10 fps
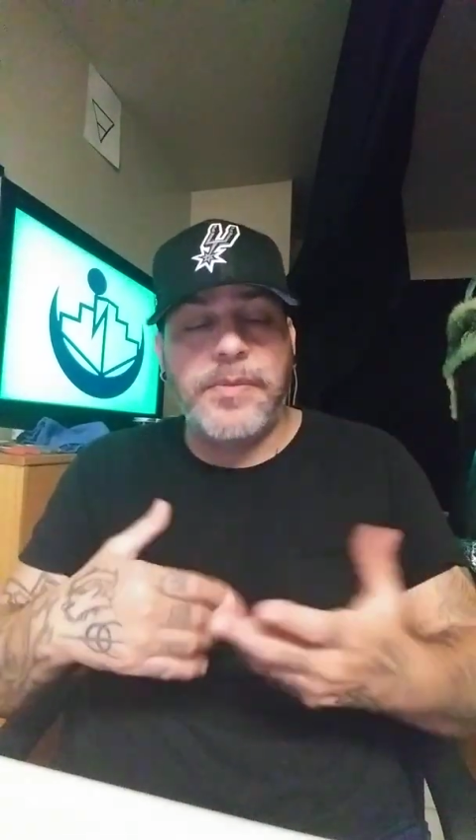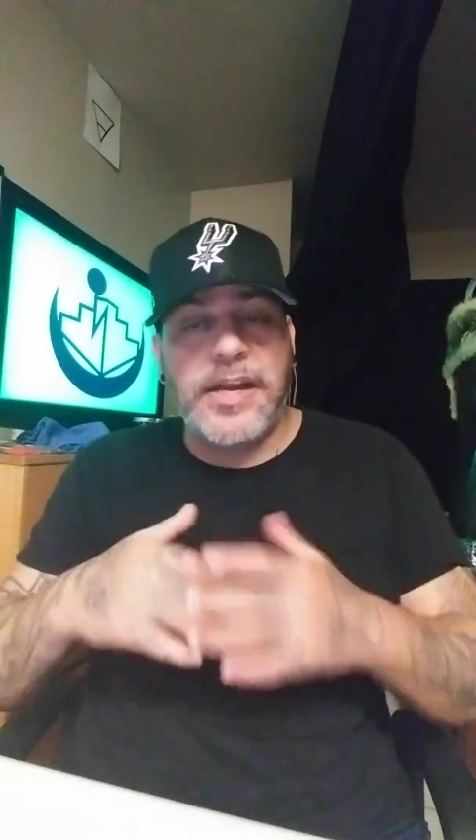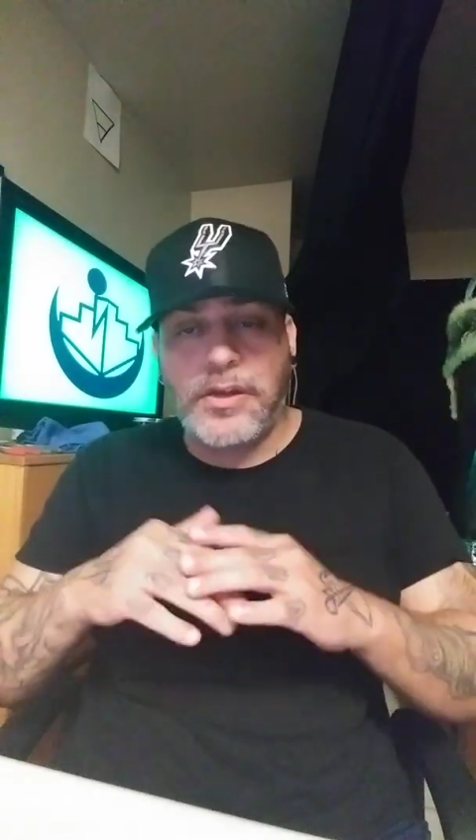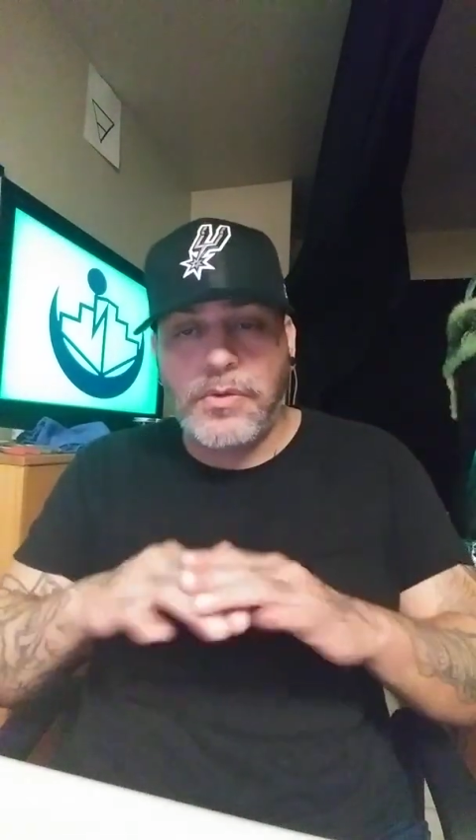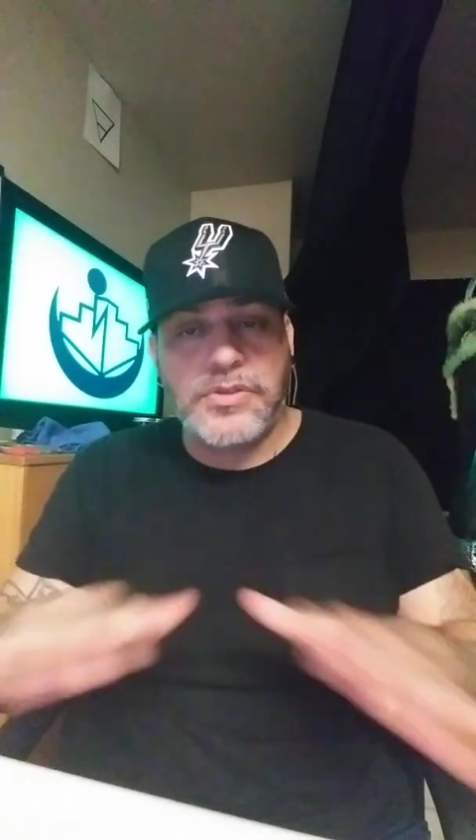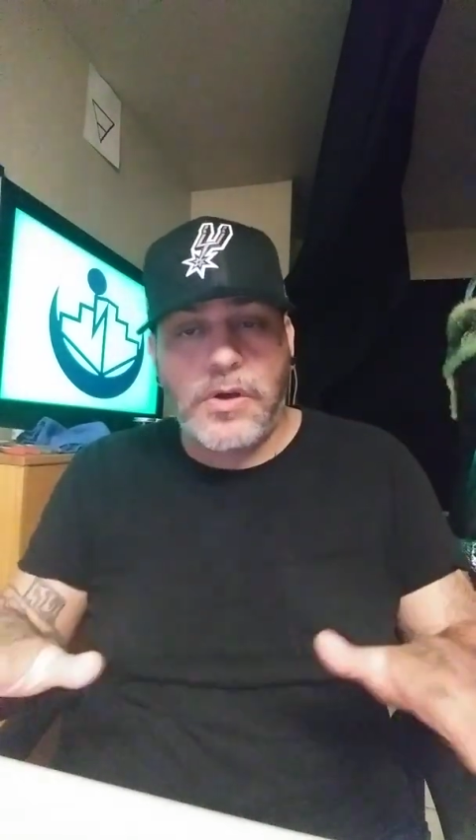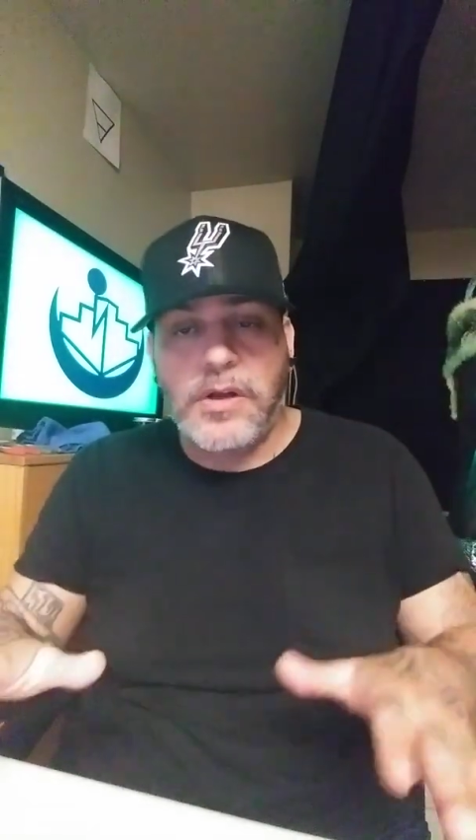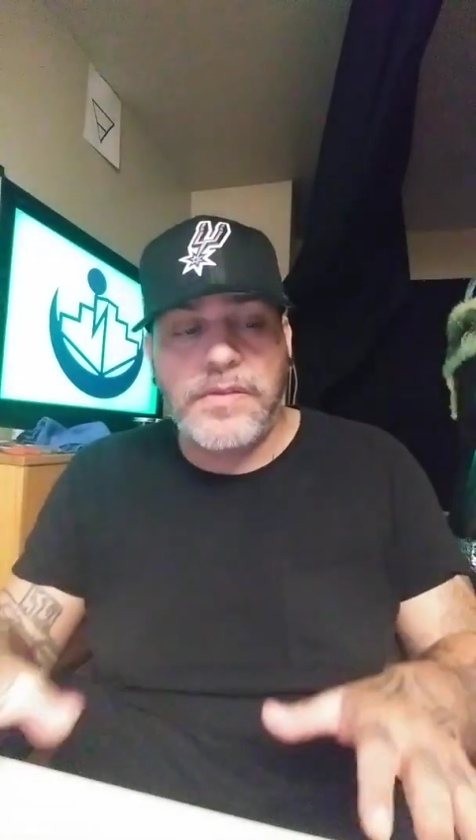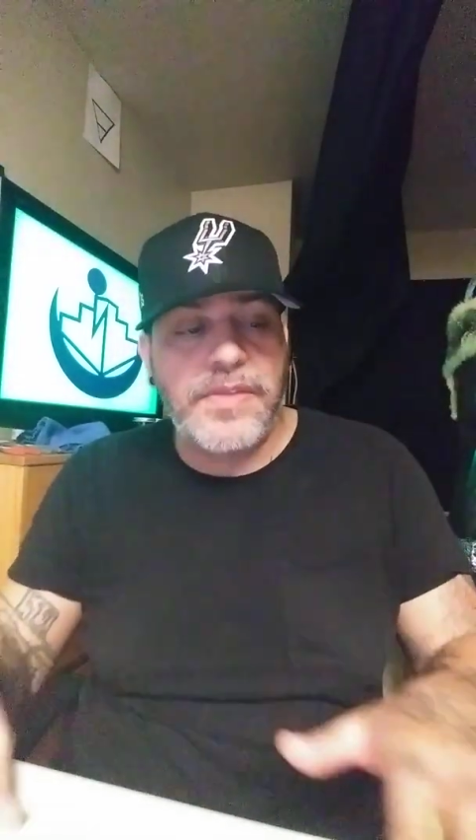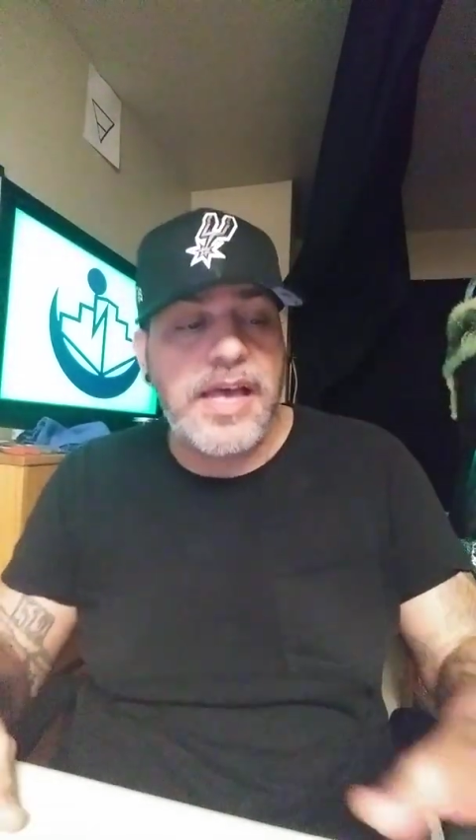I'm not going to go into
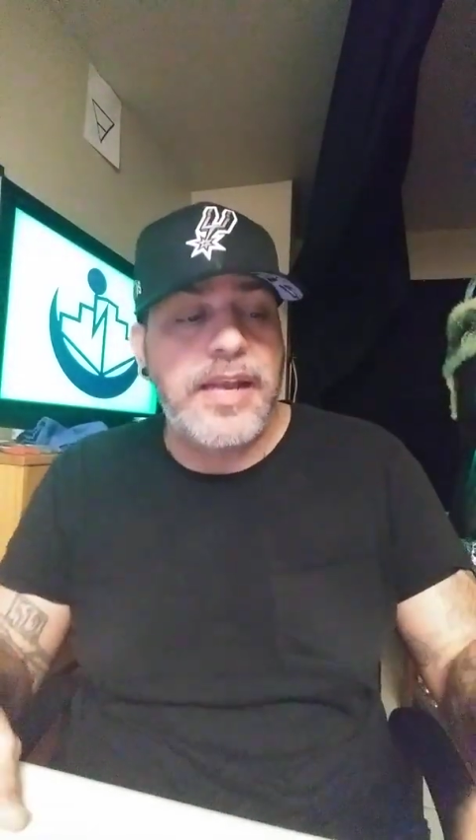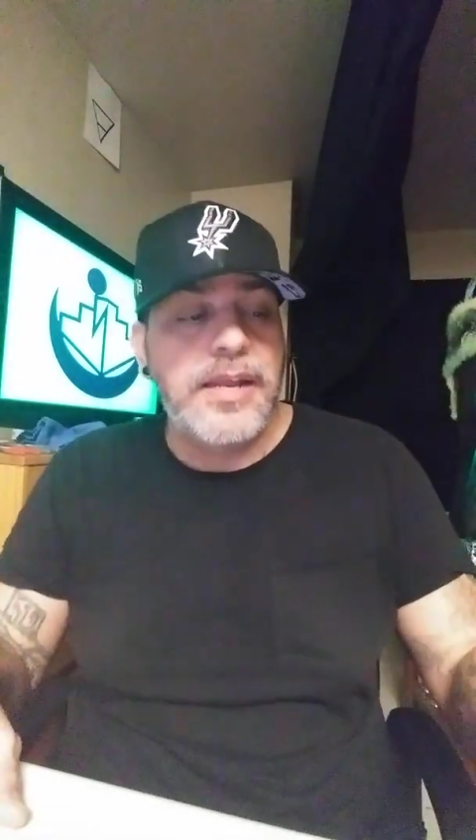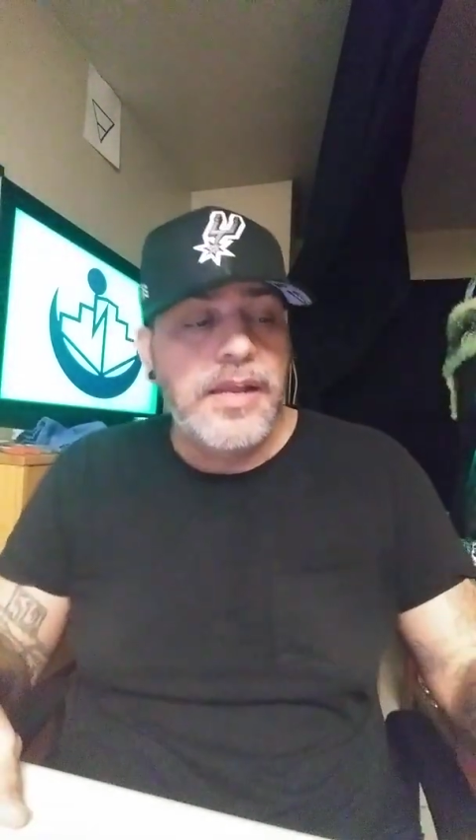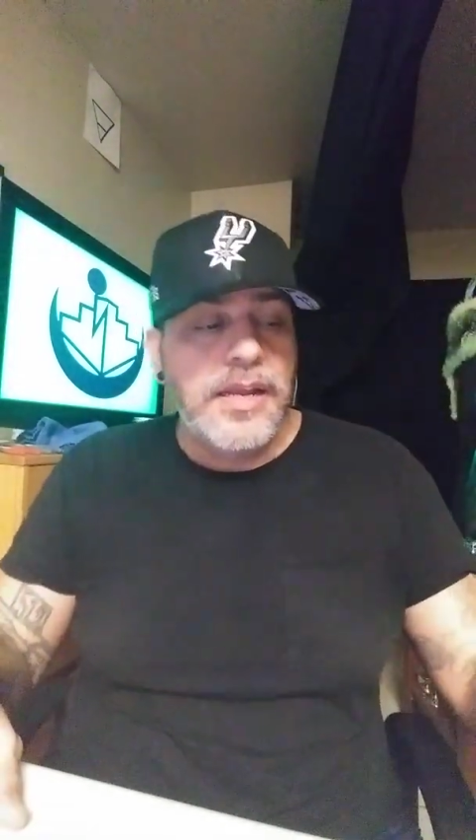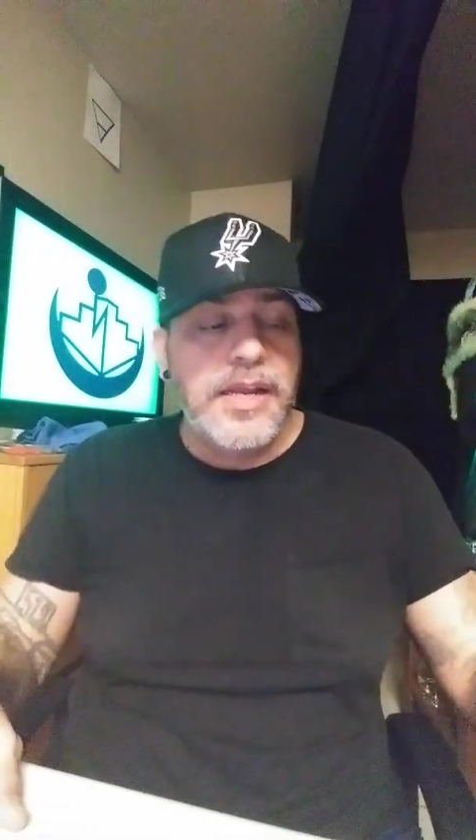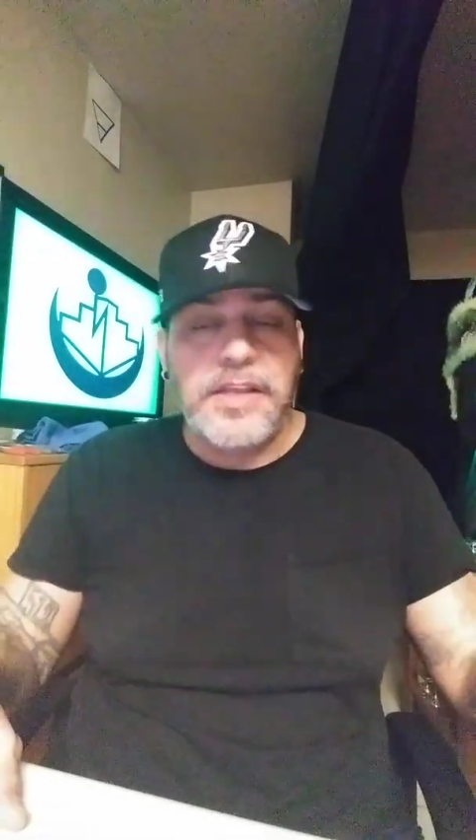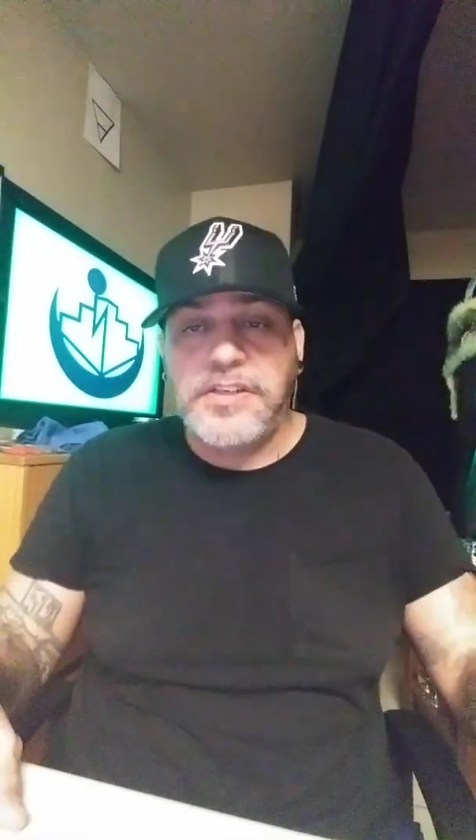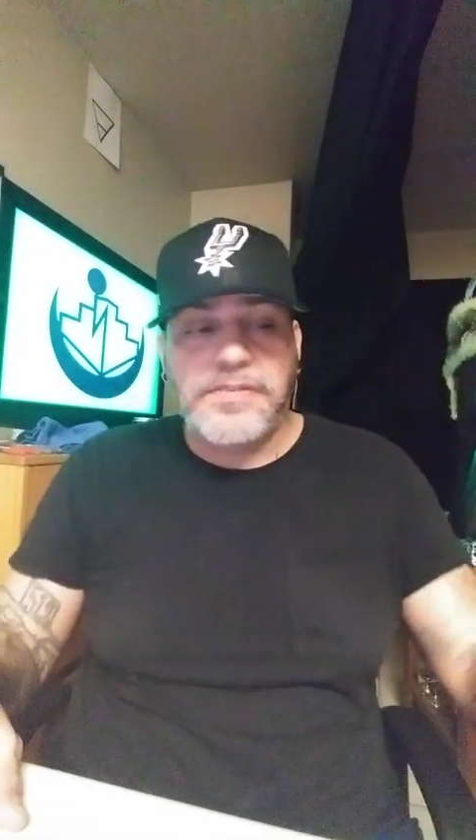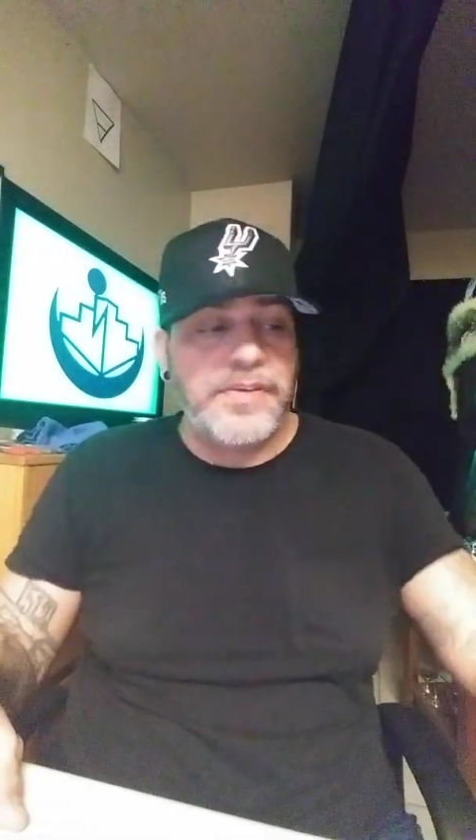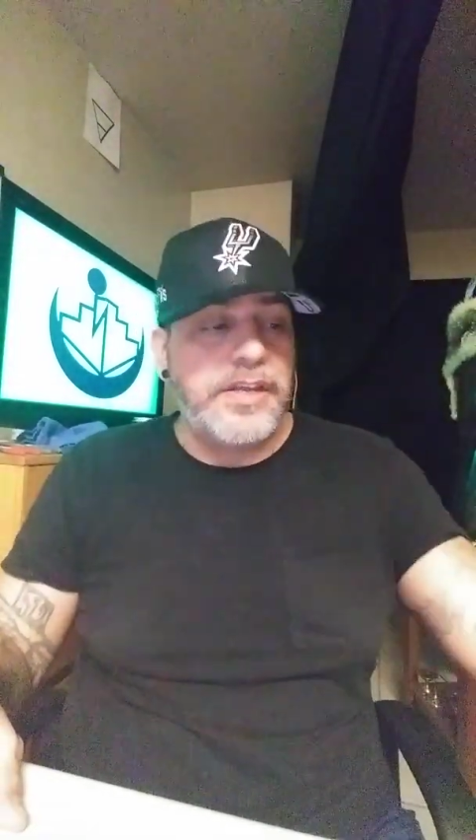all of that in
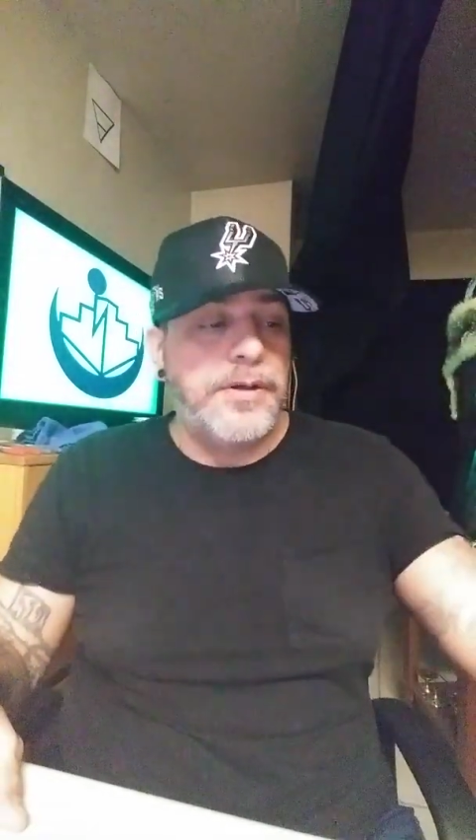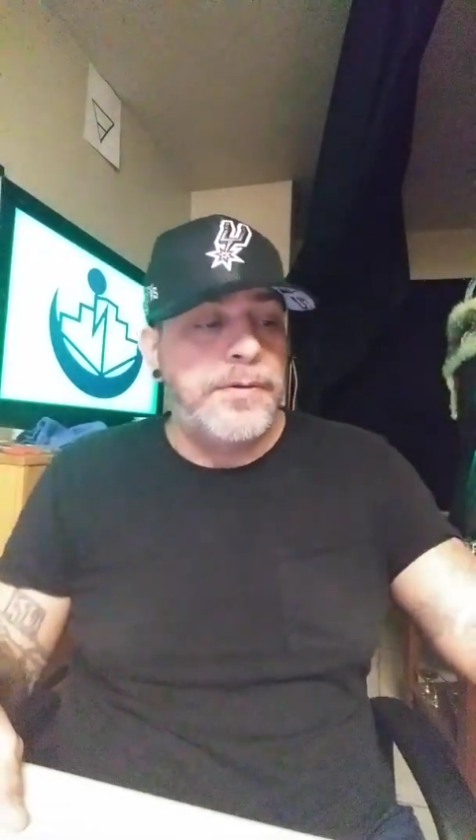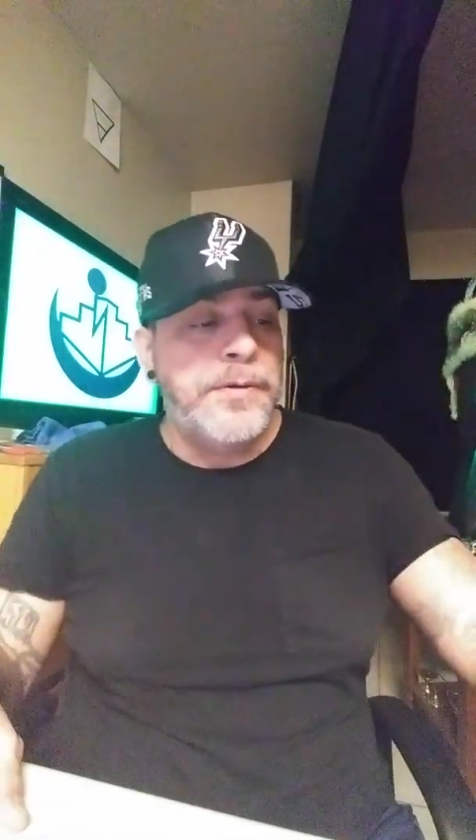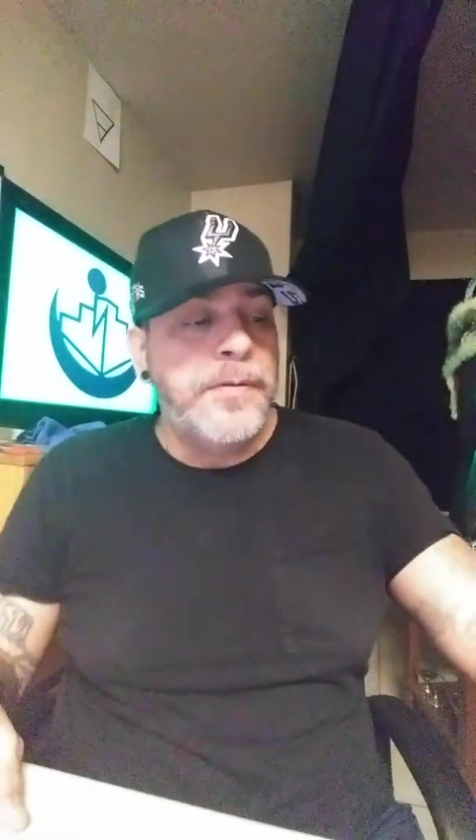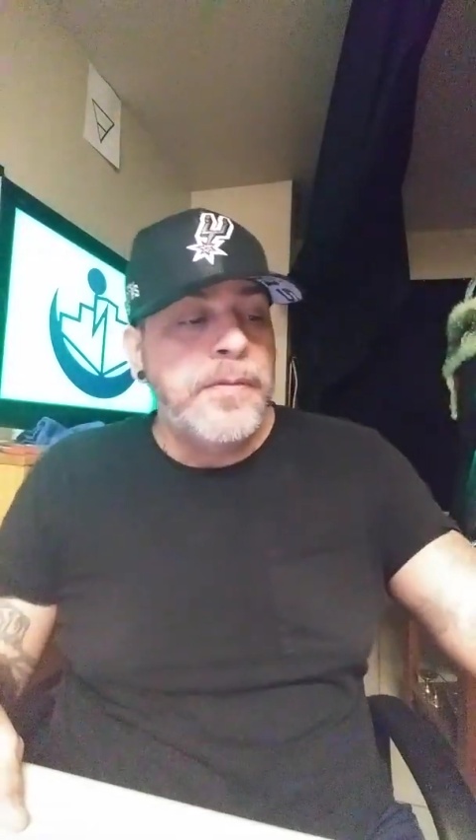this video.